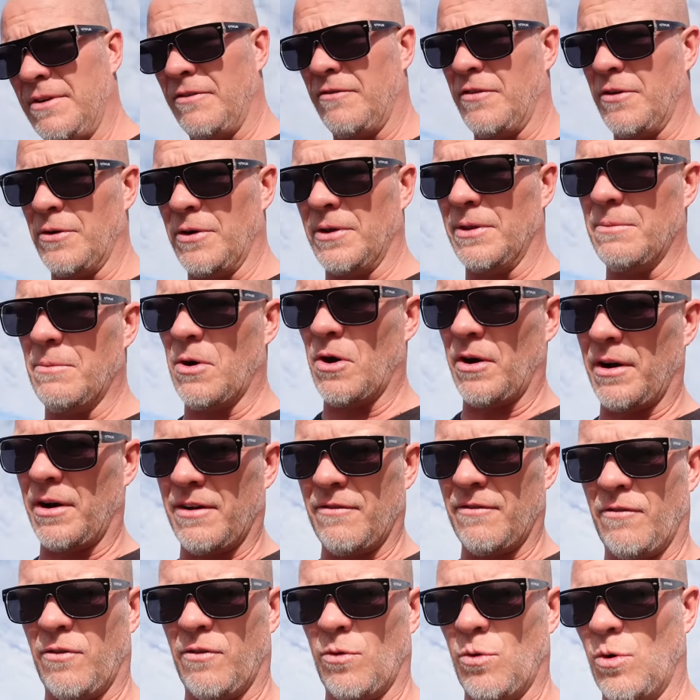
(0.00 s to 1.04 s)
if you're in the
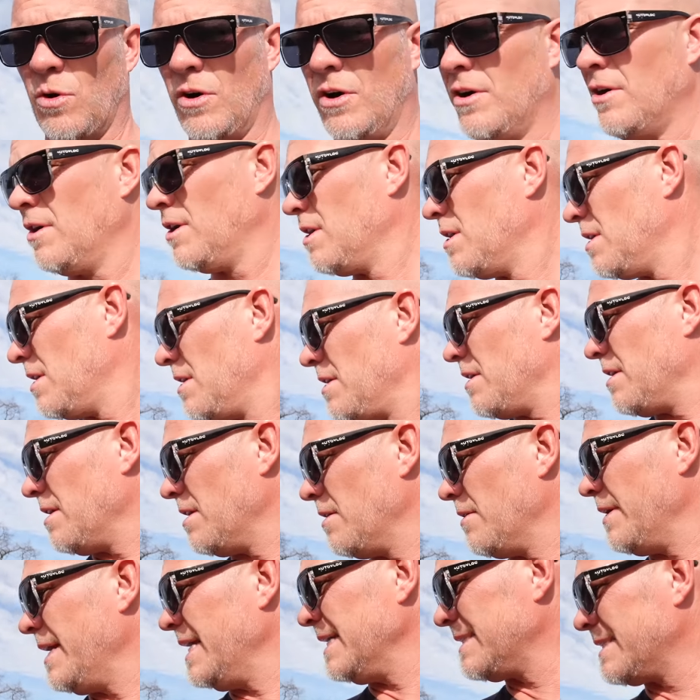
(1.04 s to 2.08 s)
market for, you
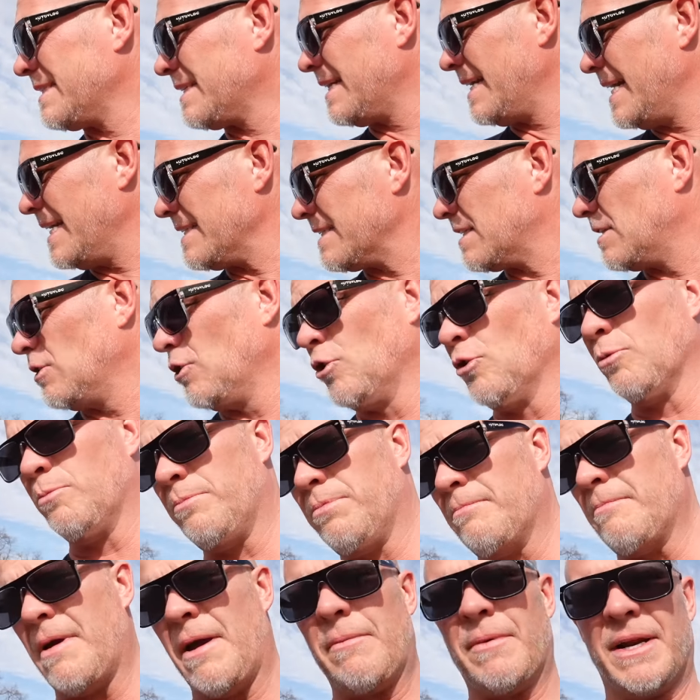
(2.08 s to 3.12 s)
know, an S-Class coupe,
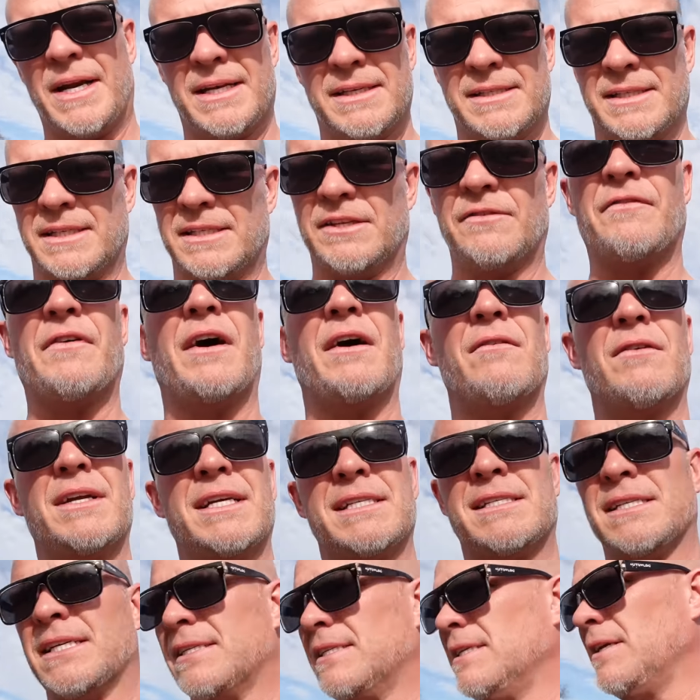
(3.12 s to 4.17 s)
maybe an S sixty-five or an S
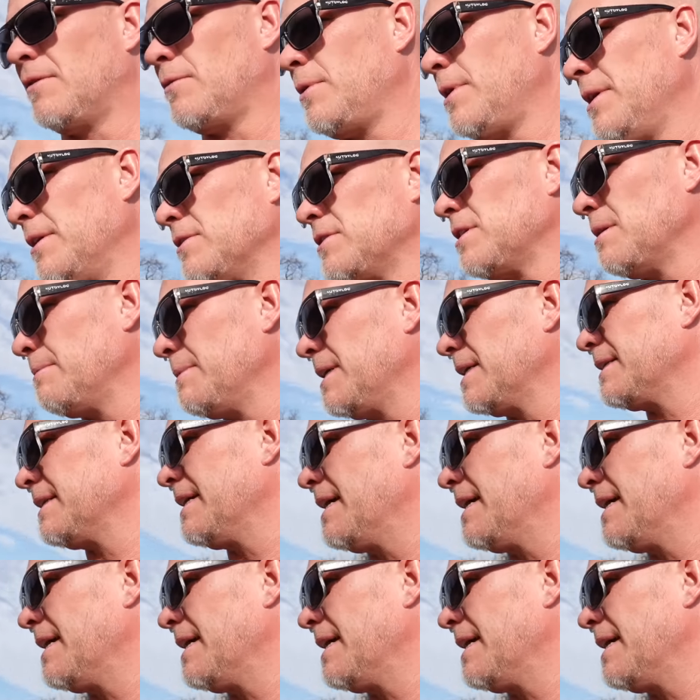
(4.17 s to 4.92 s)
sixty-three or something like